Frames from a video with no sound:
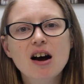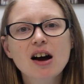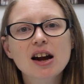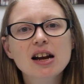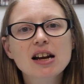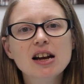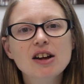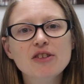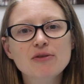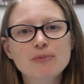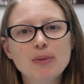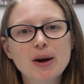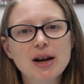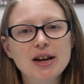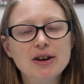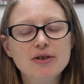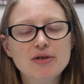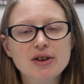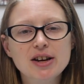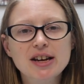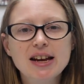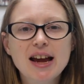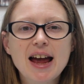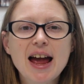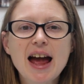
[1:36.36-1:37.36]
I Love My
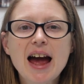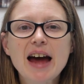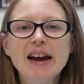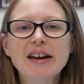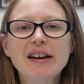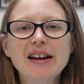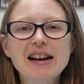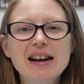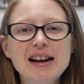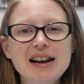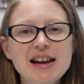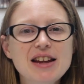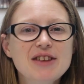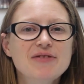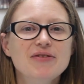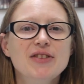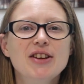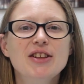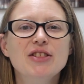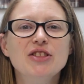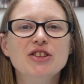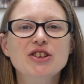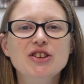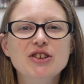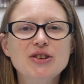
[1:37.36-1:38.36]
Cricut and I live
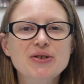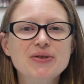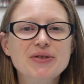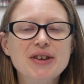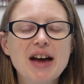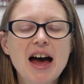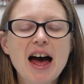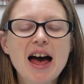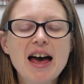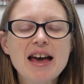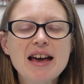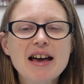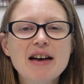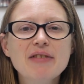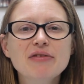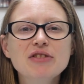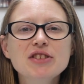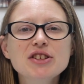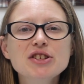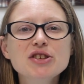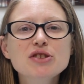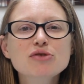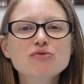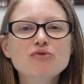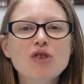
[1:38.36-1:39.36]
in the UK. And
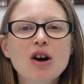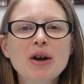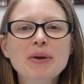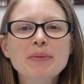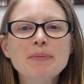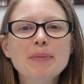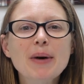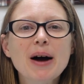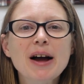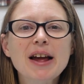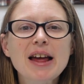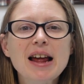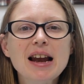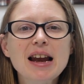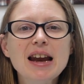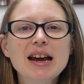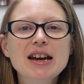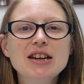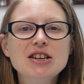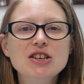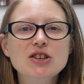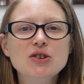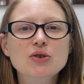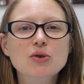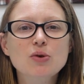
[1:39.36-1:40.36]
this is run by a
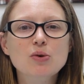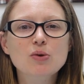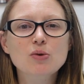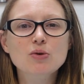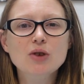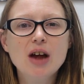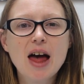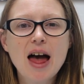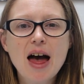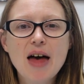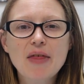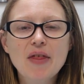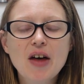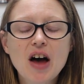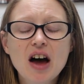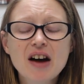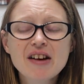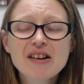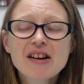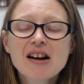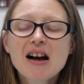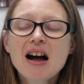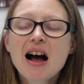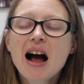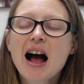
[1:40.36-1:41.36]
lady called Heather.
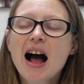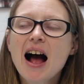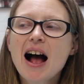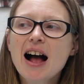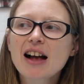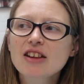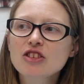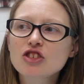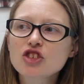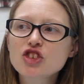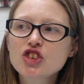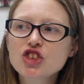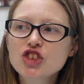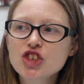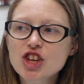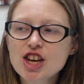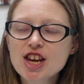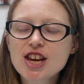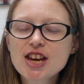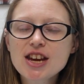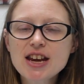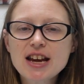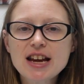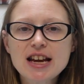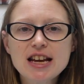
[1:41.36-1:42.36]
And
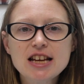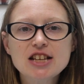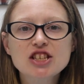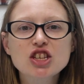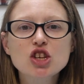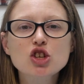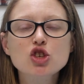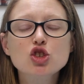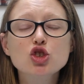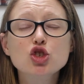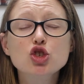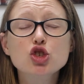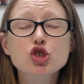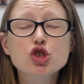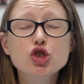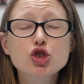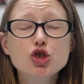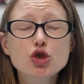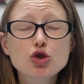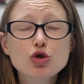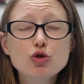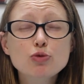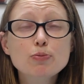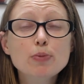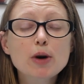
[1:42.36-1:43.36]
she is
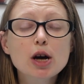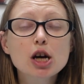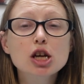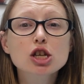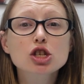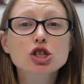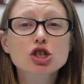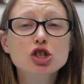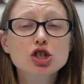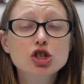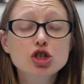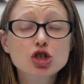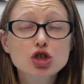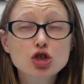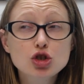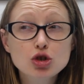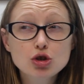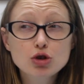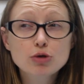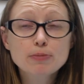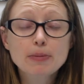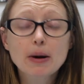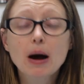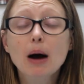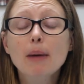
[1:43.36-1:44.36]
super,
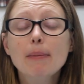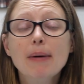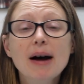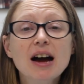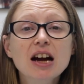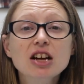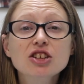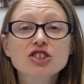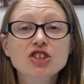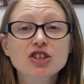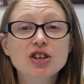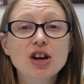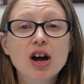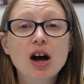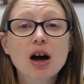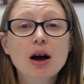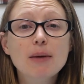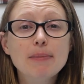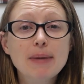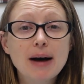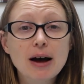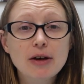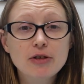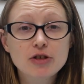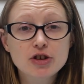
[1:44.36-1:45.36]
super passionate
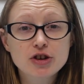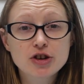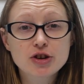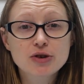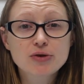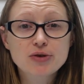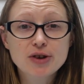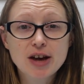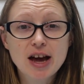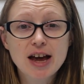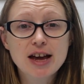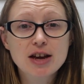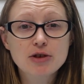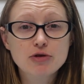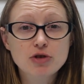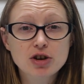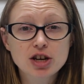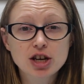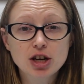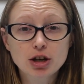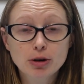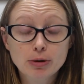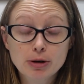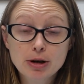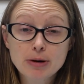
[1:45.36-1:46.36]
about the UK
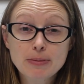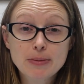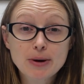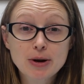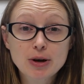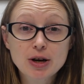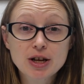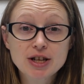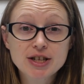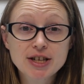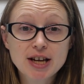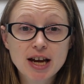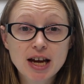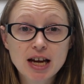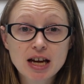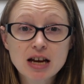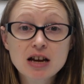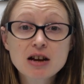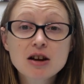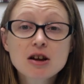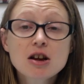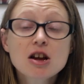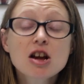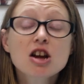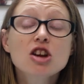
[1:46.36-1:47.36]
Cricut
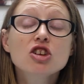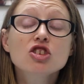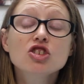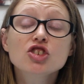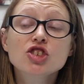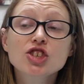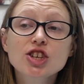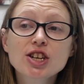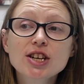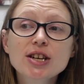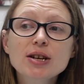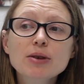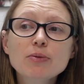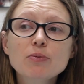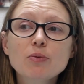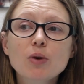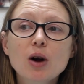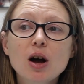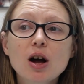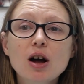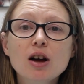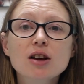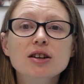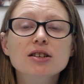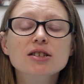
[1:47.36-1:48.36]
community. She
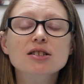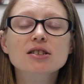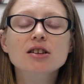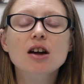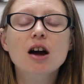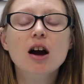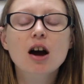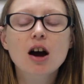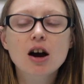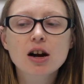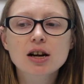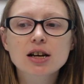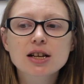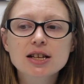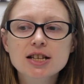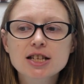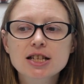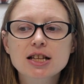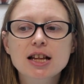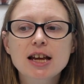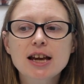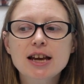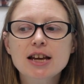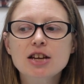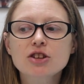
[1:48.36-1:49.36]
works
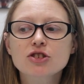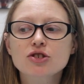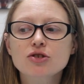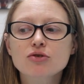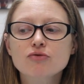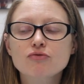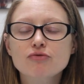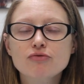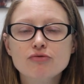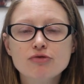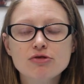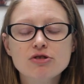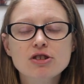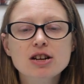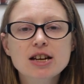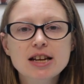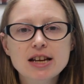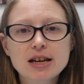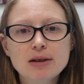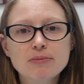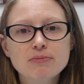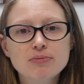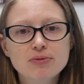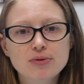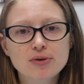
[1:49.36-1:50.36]
tirelessly to
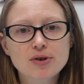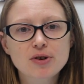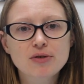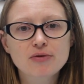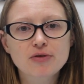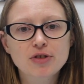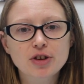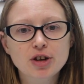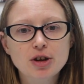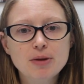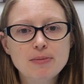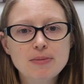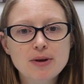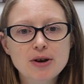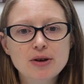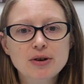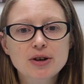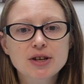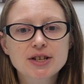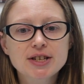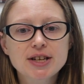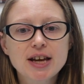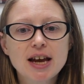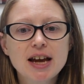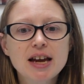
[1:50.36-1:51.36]
really improve the
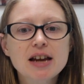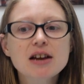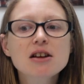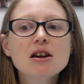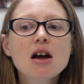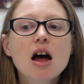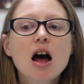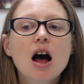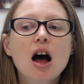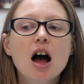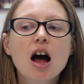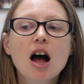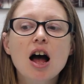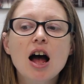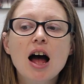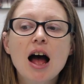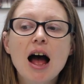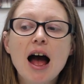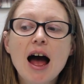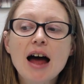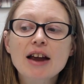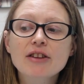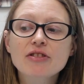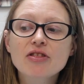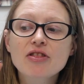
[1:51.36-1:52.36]
community, uh,
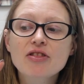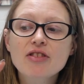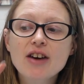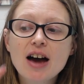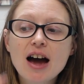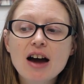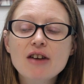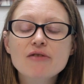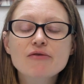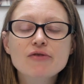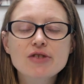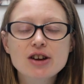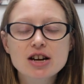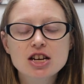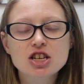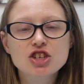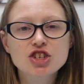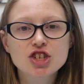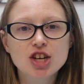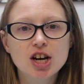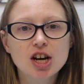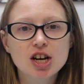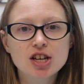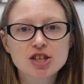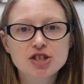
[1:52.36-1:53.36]
and that really
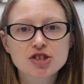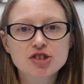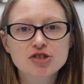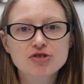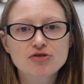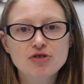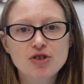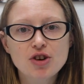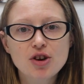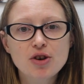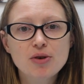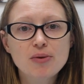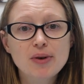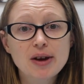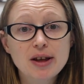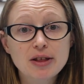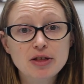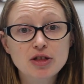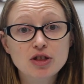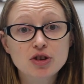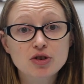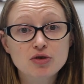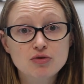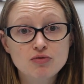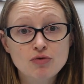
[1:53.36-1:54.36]
shines through
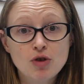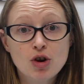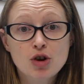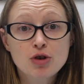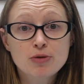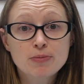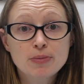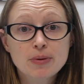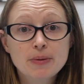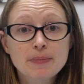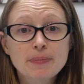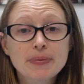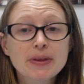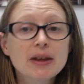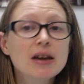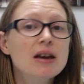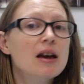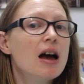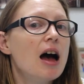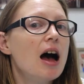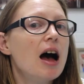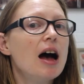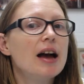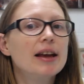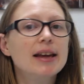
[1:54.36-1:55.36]
in the group.
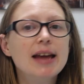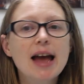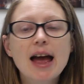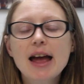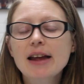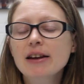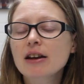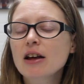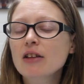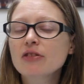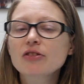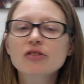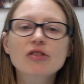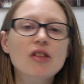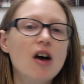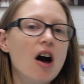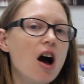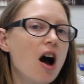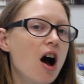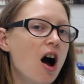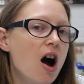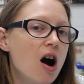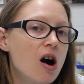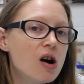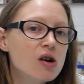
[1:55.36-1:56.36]
Again,
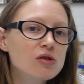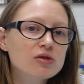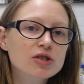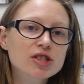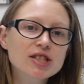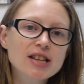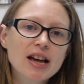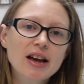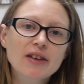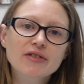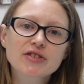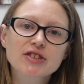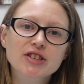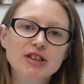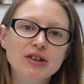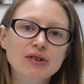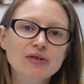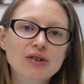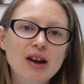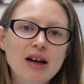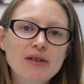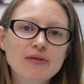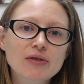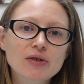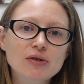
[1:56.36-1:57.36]
whole set of
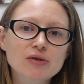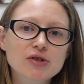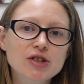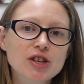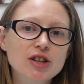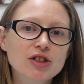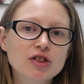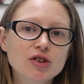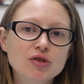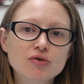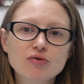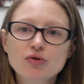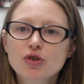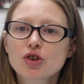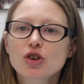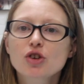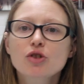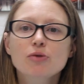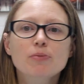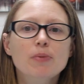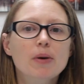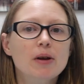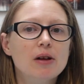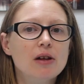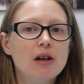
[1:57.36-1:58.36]
skill levels in the
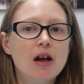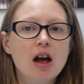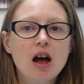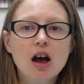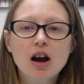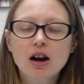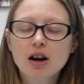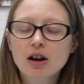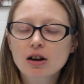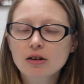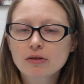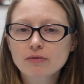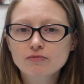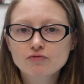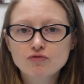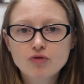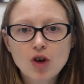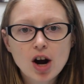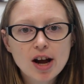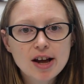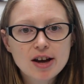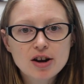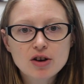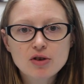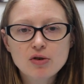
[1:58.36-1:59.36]
group,
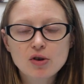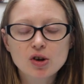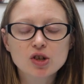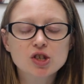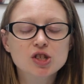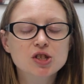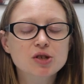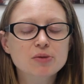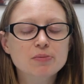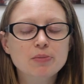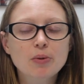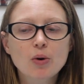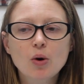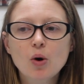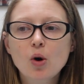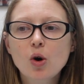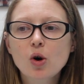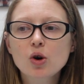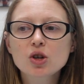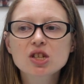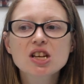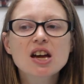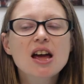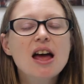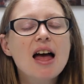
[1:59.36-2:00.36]
right across the
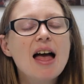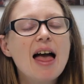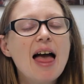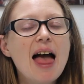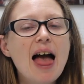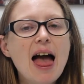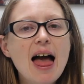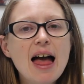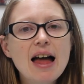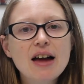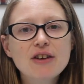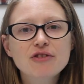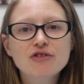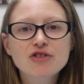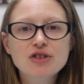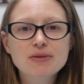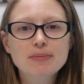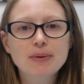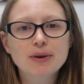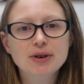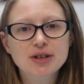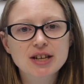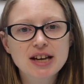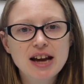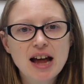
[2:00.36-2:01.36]
board.
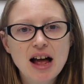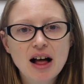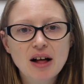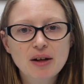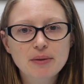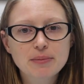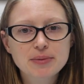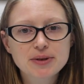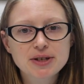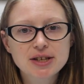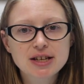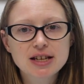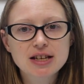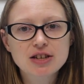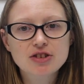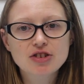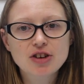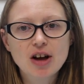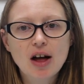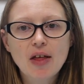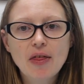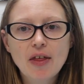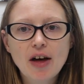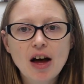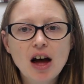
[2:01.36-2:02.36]
Everybody helps
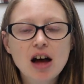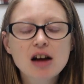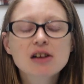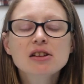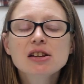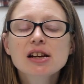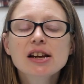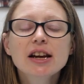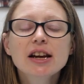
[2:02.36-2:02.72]
each other.